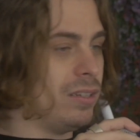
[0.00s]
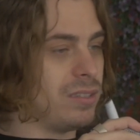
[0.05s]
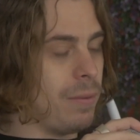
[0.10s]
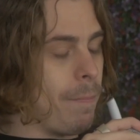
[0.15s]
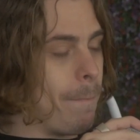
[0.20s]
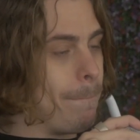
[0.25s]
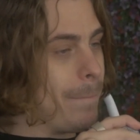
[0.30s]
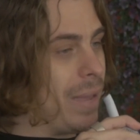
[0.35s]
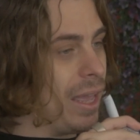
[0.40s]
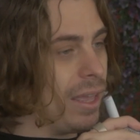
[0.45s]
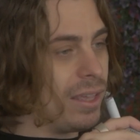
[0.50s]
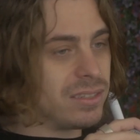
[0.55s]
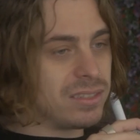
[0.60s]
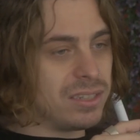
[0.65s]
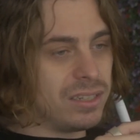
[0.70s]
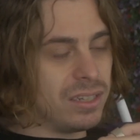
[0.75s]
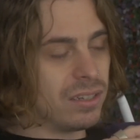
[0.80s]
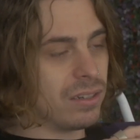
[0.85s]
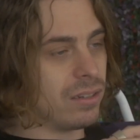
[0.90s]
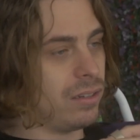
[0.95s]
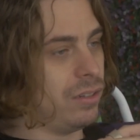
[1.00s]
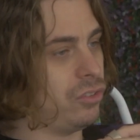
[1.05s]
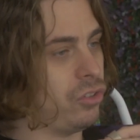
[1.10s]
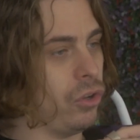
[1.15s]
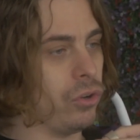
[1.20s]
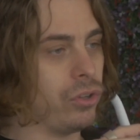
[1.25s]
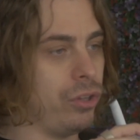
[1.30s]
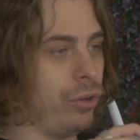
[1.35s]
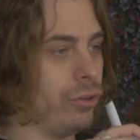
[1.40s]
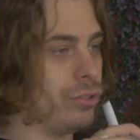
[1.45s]
is amazing.
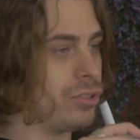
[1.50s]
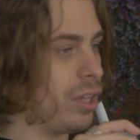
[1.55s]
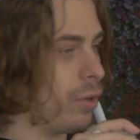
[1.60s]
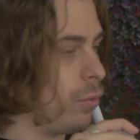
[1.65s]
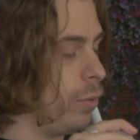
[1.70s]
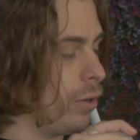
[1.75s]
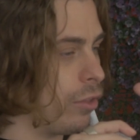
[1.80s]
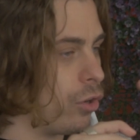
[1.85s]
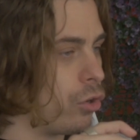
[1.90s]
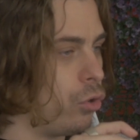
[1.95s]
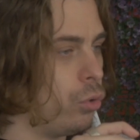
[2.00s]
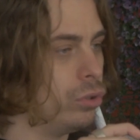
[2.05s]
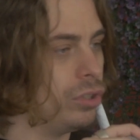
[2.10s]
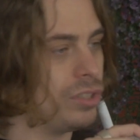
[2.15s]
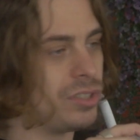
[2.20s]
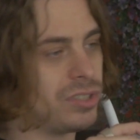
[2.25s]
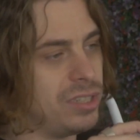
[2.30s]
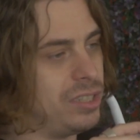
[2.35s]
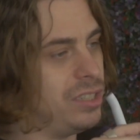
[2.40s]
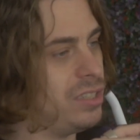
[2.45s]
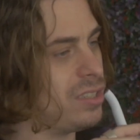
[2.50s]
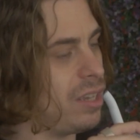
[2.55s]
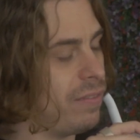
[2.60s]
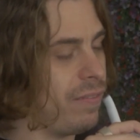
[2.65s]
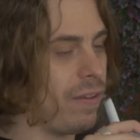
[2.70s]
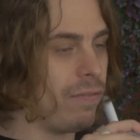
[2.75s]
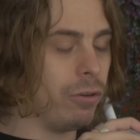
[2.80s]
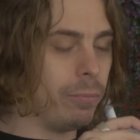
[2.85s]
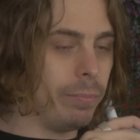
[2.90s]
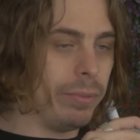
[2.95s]
Tokyo is one of the coolest cities
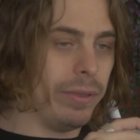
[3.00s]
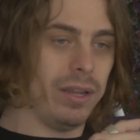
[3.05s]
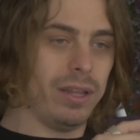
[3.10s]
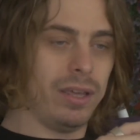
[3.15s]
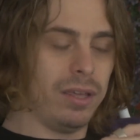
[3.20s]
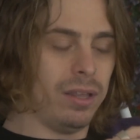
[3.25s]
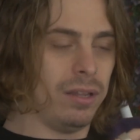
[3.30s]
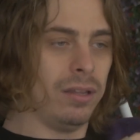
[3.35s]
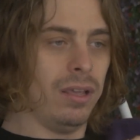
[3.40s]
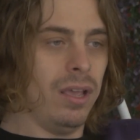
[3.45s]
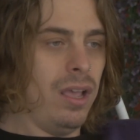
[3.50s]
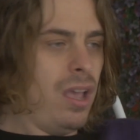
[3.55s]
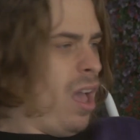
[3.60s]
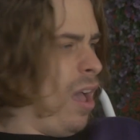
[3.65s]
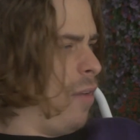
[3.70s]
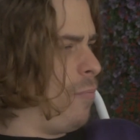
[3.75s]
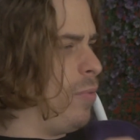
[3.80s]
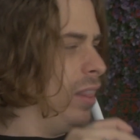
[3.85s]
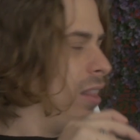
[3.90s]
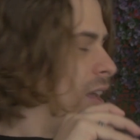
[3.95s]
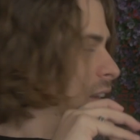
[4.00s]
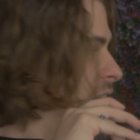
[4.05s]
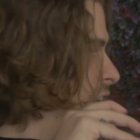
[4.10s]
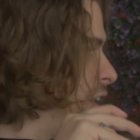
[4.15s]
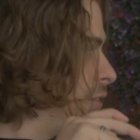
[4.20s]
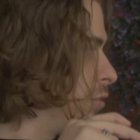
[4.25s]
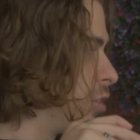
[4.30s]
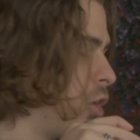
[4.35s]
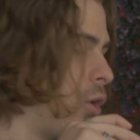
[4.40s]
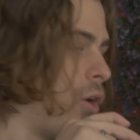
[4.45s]
I've ever been in. I've been lucky
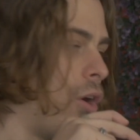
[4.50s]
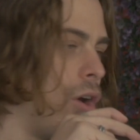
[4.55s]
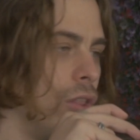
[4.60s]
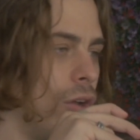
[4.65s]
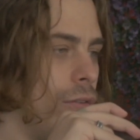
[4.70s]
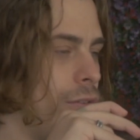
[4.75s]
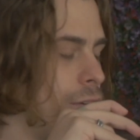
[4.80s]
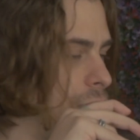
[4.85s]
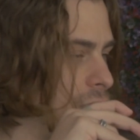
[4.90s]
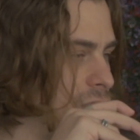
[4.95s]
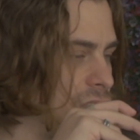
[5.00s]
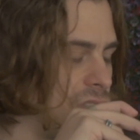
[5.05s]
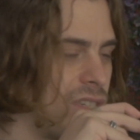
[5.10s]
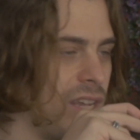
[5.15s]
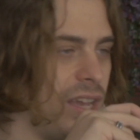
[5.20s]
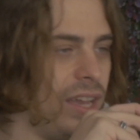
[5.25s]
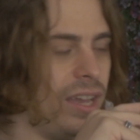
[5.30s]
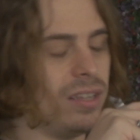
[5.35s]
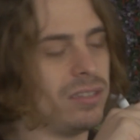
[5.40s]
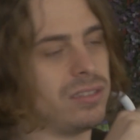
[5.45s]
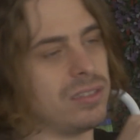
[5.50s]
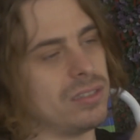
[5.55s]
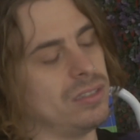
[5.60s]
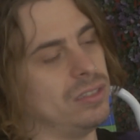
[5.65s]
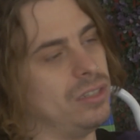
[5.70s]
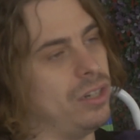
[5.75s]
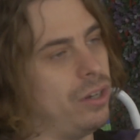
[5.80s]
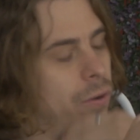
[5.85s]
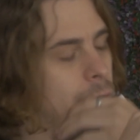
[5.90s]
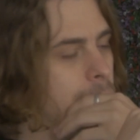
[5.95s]
enough to go all over the States.
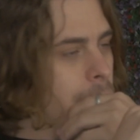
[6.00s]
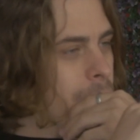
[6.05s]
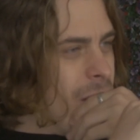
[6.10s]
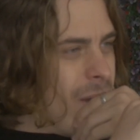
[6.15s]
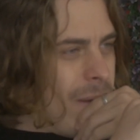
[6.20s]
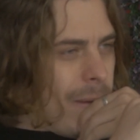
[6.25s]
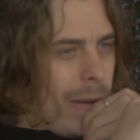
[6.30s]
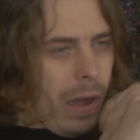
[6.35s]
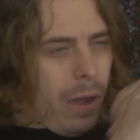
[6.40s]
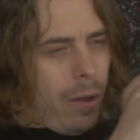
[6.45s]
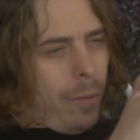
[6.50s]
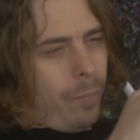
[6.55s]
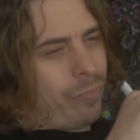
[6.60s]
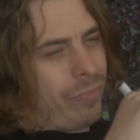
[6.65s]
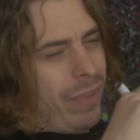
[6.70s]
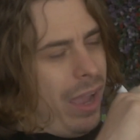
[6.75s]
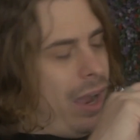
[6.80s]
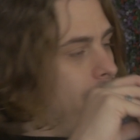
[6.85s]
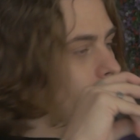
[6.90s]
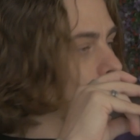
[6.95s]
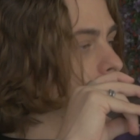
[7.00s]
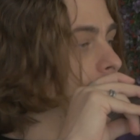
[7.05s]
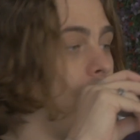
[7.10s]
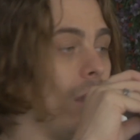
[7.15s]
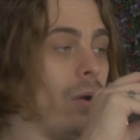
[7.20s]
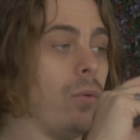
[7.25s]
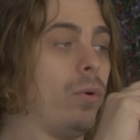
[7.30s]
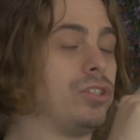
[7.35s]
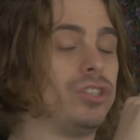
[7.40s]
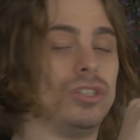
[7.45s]
I don't
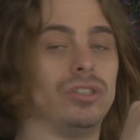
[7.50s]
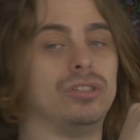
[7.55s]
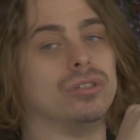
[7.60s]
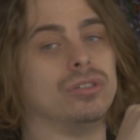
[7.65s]
care what you